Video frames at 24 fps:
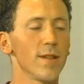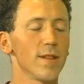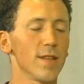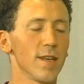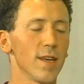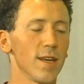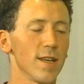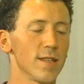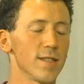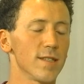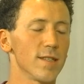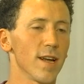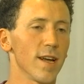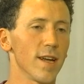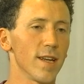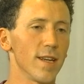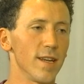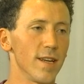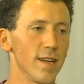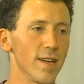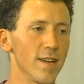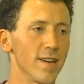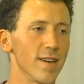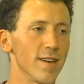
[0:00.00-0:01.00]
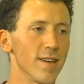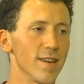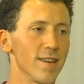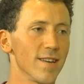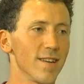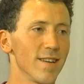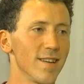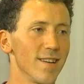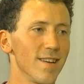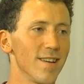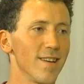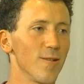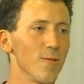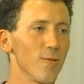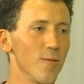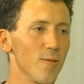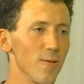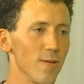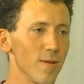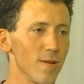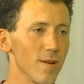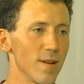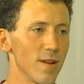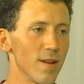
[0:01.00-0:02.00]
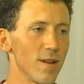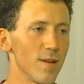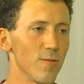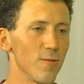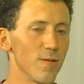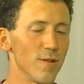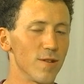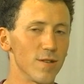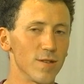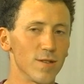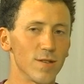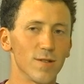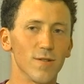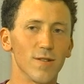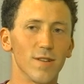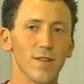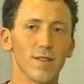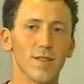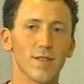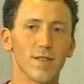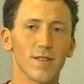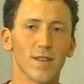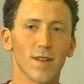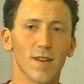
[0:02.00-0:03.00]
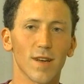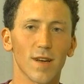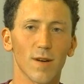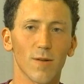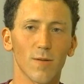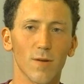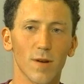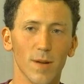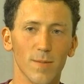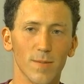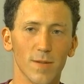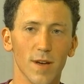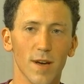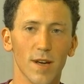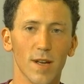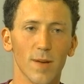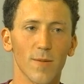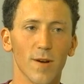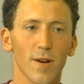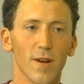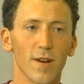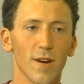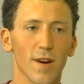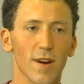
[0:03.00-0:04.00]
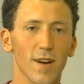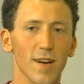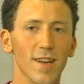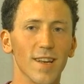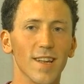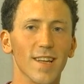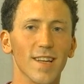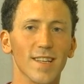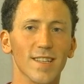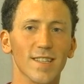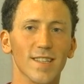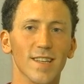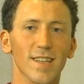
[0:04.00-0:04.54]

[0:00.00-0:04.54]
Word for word: things that I hear when the students, when I'm talking about gardening is